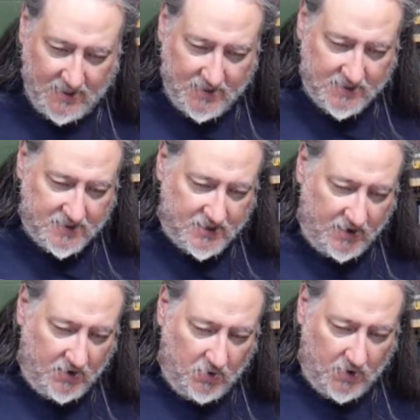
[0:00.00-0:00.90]

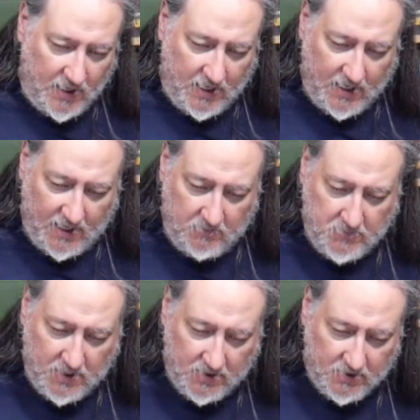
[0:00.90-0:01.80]
So,
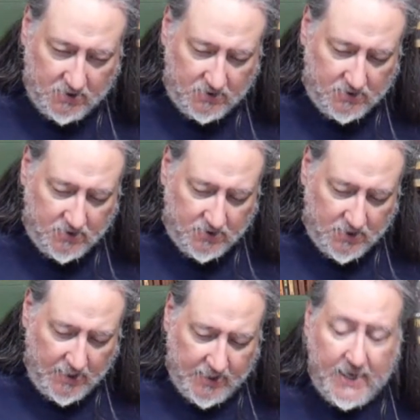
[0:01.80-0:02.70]

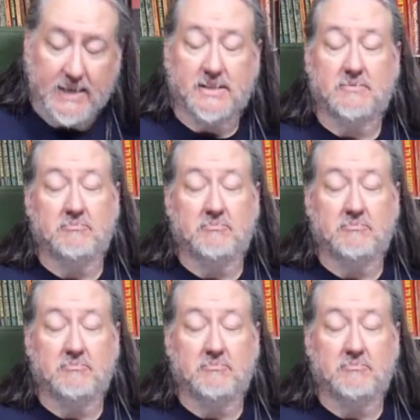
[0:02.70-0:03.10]
yes,